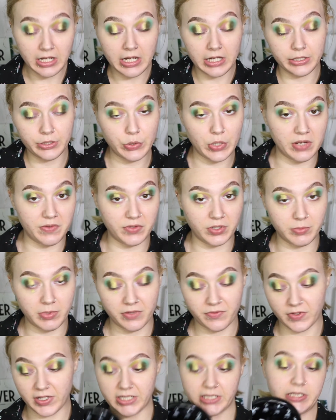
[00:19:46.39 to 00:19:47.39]
I do have it on my
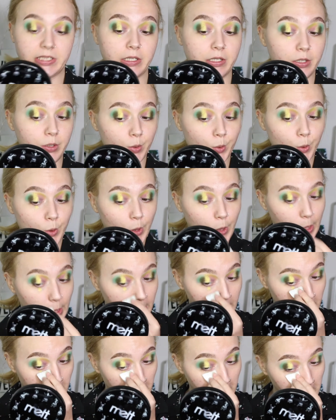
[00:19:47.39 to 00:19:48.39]
face, huh?
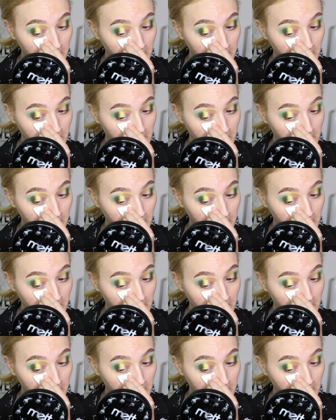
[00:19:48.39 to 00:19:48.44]
Yep.